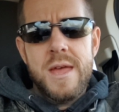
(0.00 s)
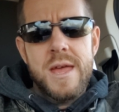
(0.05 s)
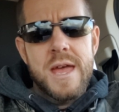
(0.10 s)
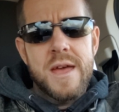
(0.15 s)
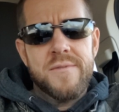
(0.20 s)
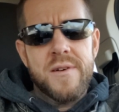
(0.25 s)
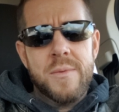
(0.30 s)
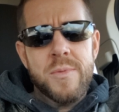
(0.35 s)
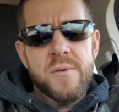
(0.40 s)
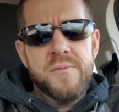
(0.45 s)

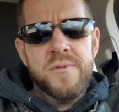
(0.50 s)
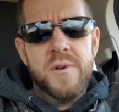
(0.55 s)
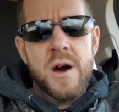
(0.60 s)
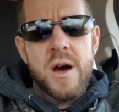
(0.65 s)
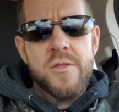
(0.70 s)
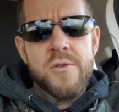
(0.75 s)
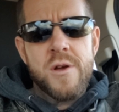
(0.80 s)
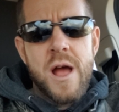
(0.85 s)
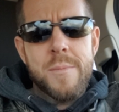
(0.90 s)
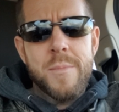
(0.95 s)
If I'm the
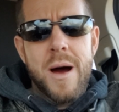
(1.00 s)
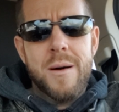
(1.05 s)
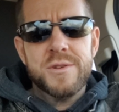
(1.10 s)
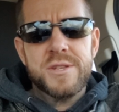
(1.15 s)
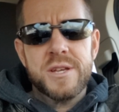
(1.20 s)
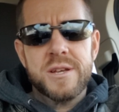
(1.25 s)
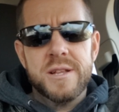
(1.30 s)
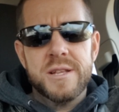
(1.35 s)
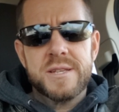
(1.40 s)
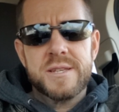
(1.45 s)
father, I'm
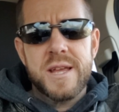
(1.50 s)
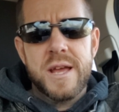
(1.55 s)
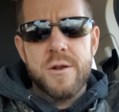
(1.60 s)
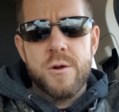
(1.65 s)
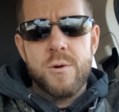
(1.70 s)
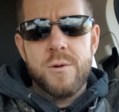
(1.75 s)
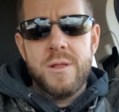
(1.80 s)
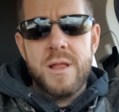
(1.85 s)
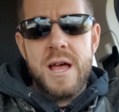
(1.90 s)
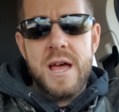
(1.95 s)
obviously going to stay in
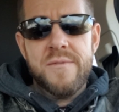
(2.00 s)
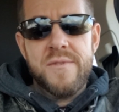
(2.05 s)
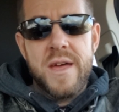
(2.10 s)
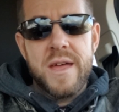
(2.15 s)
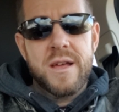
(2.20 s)
her life